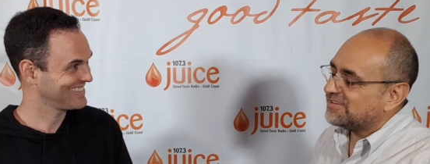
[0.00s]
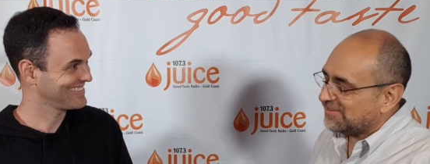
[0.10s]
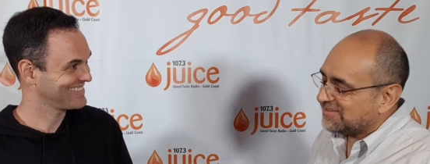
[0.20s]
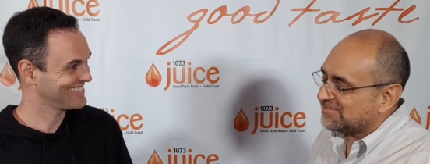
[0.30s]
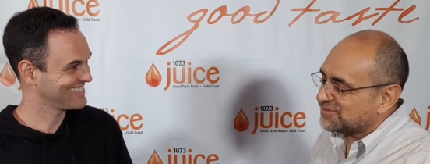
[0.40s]

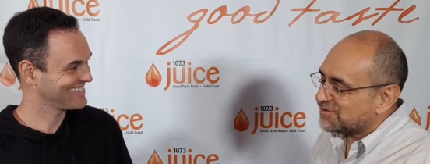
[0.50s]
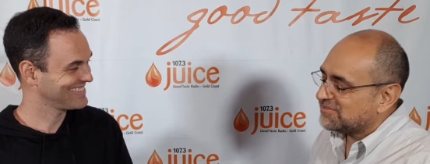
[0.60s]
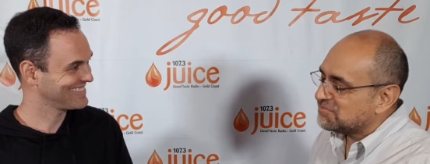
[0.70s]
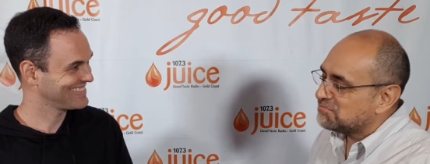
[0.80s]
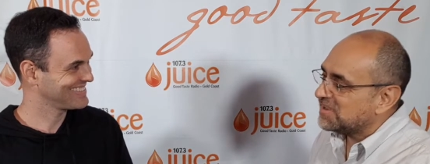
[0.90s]
Speaker 1: I sort
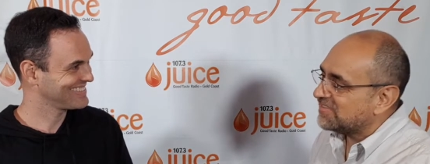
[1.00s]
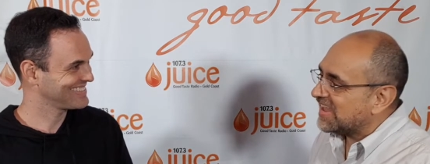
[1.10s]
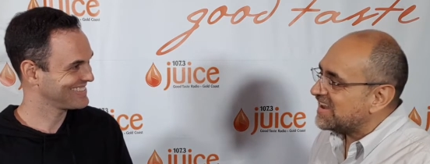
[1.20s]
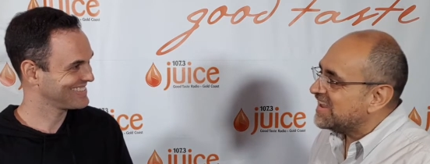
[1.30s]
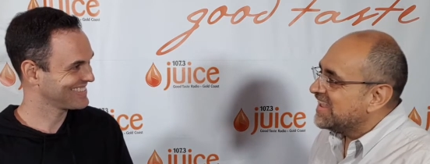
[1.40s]
of picked
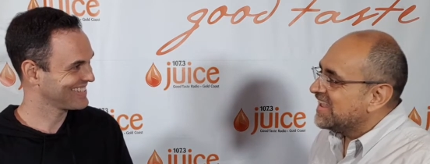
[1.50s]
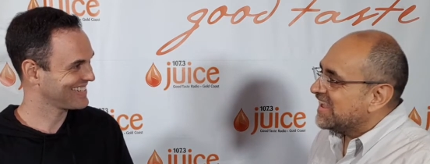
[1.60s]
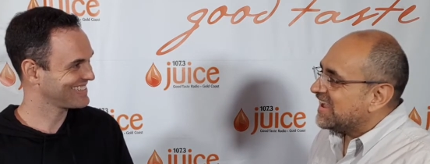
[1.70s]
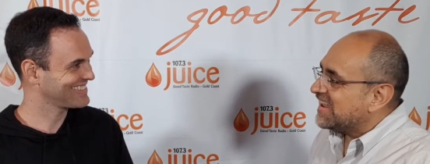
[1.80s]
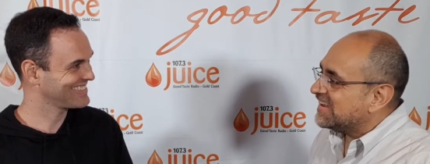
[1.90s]
that. Yeah.
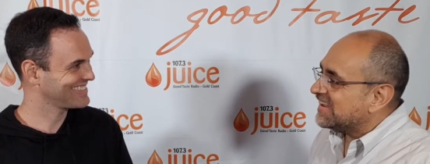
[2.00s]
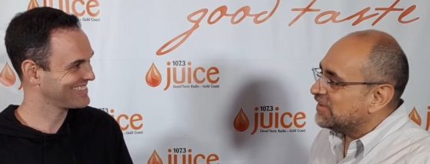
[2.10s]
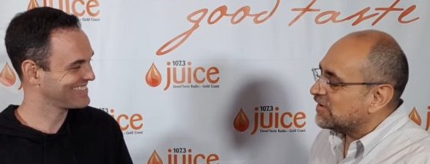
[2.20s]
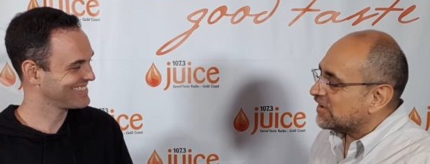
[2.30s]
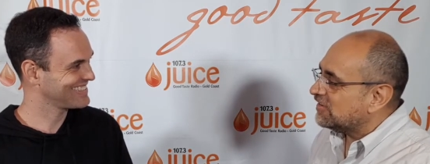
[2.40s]
And uh,
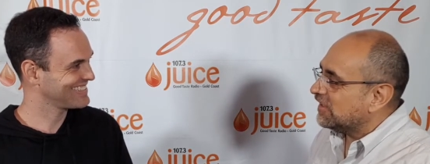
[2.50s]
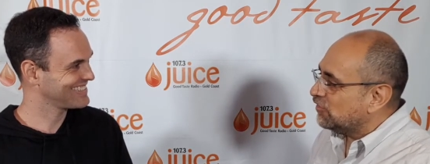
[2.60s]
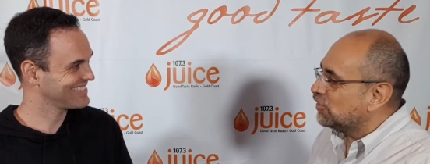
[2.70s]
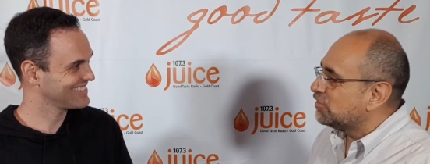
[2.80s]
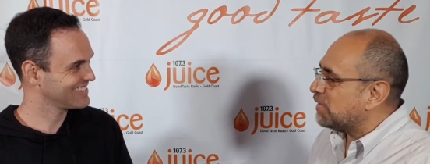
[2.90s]
you're actually a
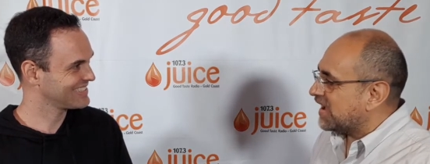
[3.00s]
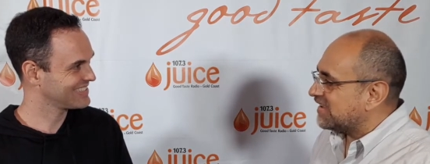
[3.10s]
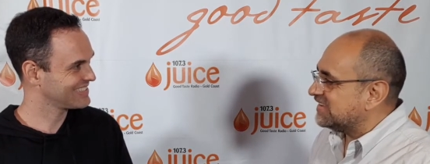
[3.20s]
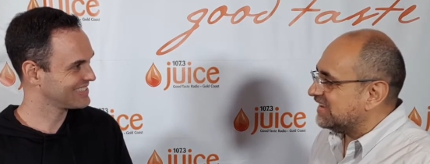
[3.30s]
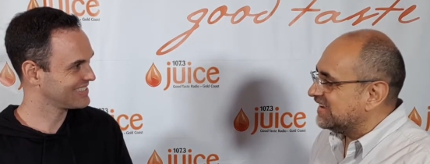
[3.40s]
youth
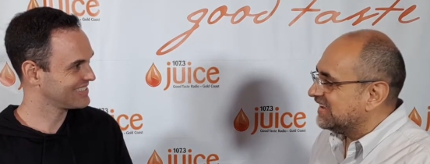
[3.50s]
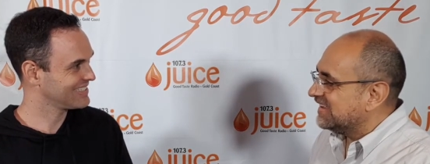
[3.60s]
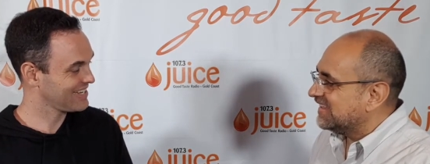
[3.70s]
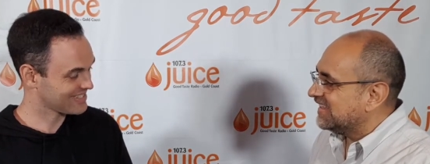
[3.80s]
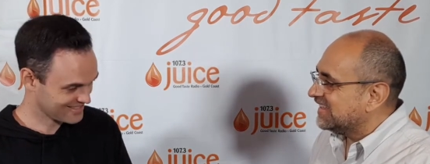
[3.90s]
pastor.
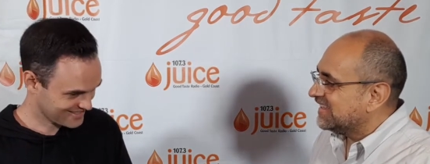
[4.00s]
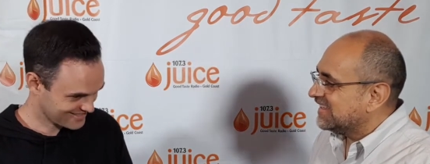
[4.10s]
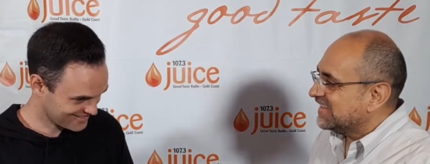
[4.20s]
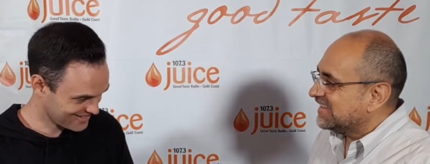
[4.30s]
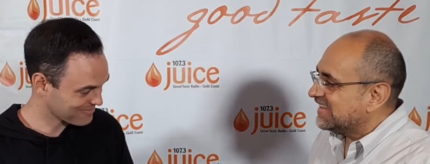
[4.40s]
Yes.
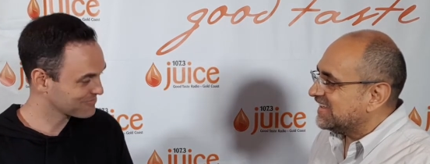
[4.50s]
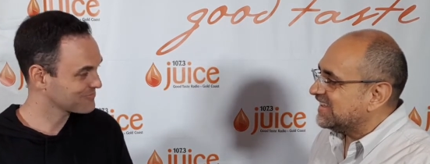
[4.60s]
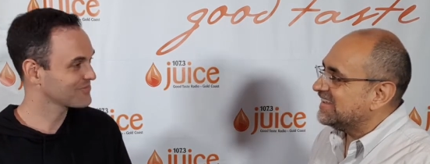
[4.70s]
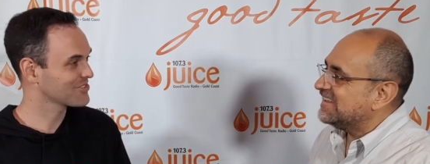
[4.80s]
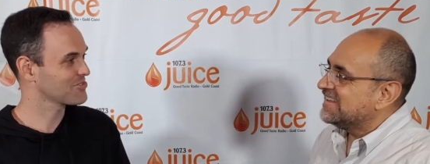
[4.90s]
Yeah,
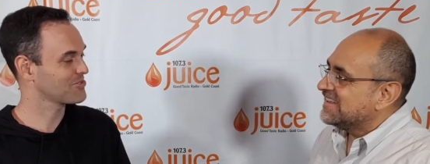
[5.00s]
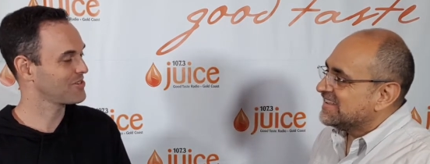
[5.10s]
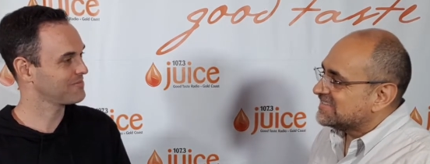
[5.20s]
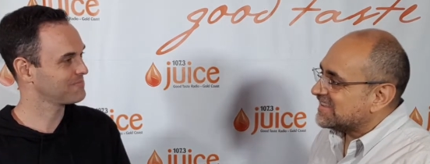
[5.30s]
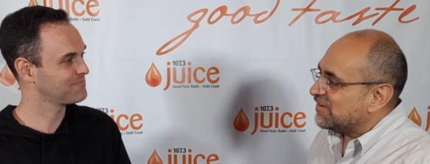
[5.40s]
yeah. Sure
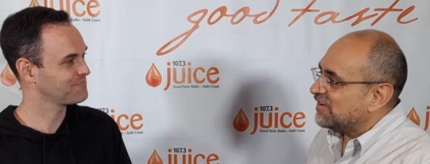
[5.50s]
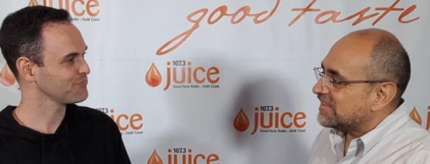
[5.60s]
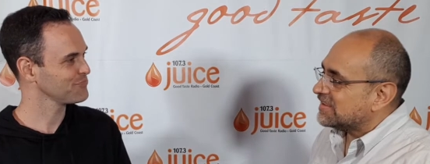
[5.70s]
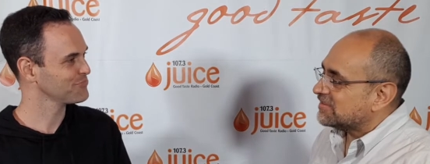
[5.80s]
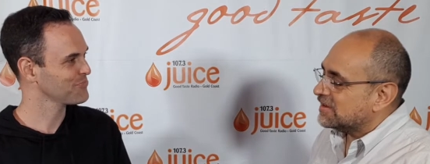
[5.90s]
so
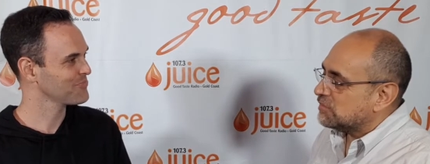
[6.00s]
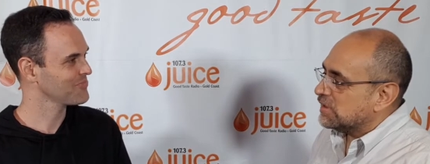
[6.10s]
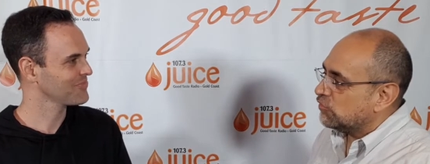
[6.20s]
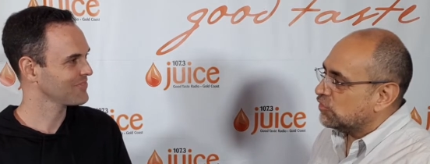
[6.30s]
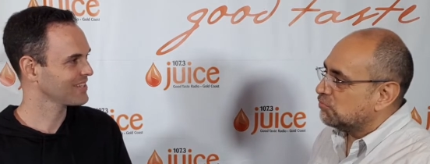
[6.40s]
that's going to be a
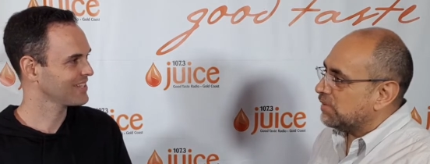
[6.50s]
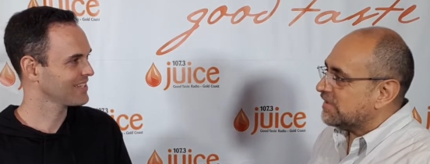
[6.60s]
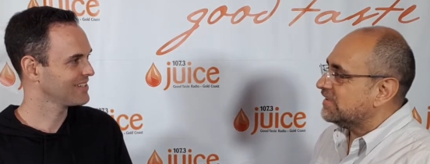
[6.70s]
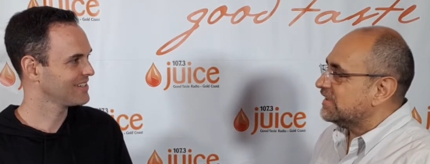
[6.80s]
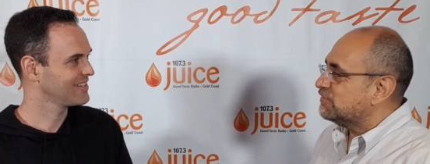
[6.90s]
real
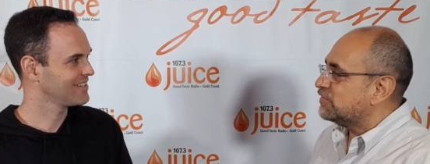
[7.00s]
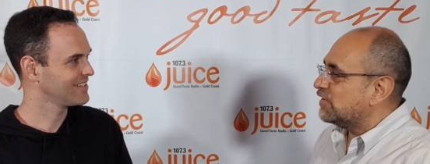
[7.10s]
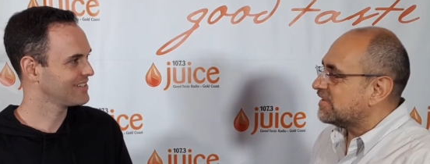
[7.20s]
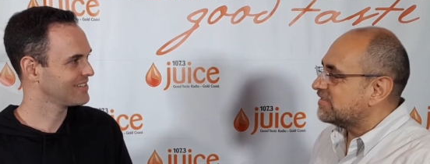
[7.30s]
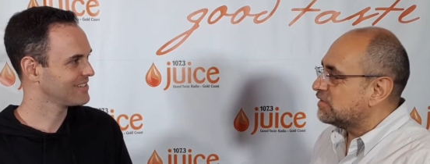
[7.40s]
blessing for
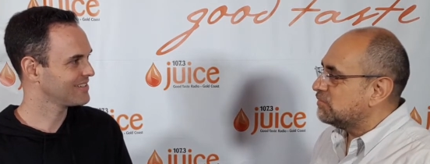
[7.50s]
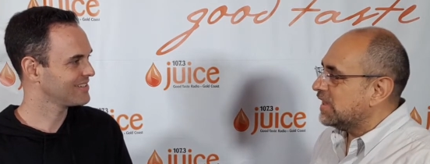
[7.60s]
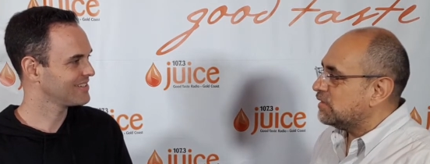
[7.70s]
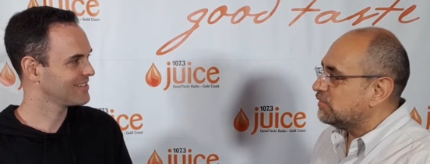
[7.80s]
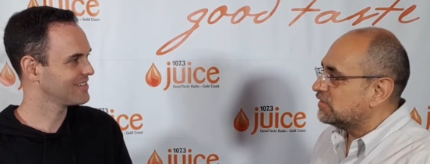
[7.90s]
us to be
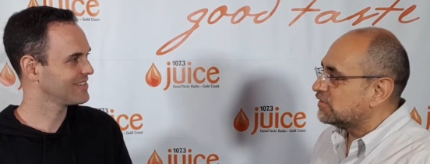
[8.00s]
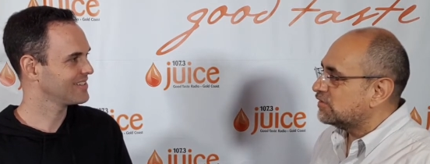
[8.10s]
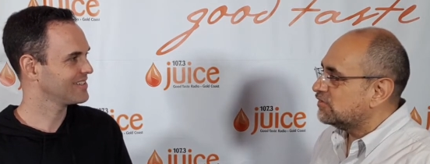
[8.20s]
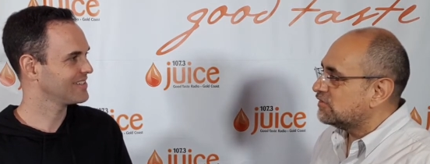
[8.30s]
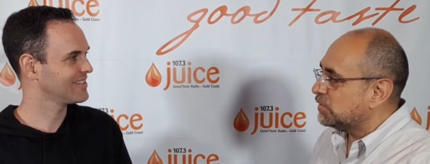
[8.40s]
able to
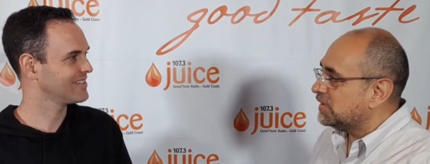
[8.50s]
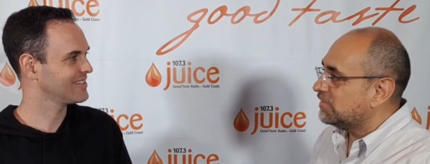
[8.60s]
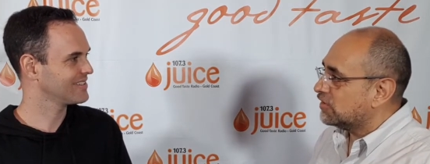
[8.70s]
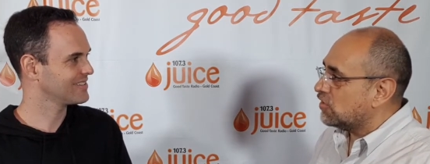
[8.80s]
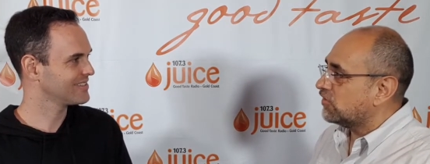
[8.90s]
speak the
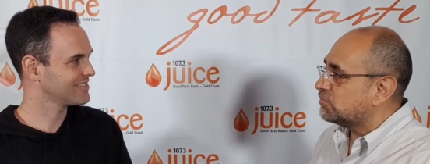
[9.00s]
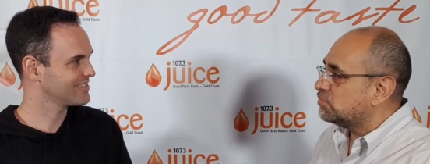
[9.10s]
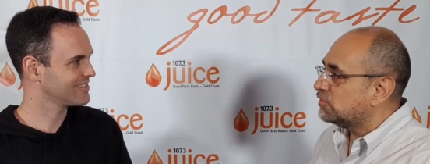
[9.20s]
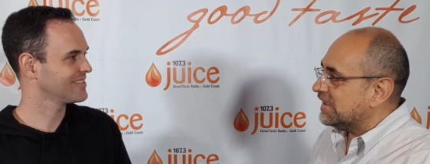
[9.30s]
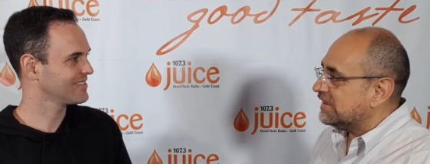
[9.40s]

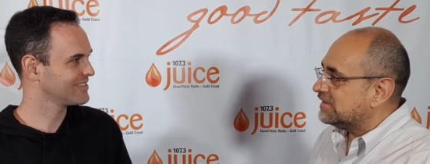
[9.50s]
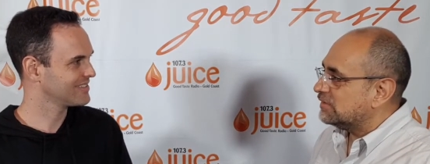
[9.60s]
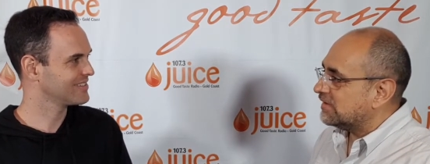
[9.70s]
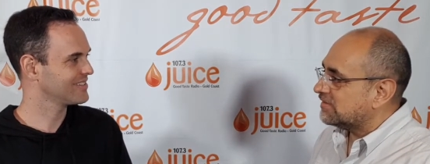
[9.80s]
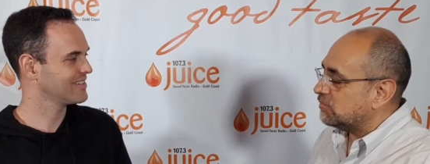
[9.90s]
gospel into
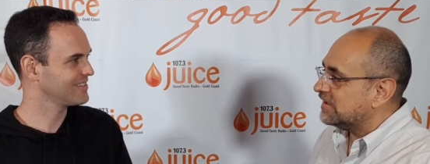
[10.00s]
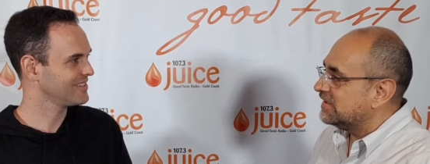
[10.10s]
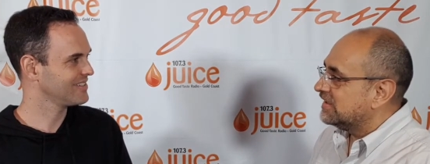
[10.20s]
uh, some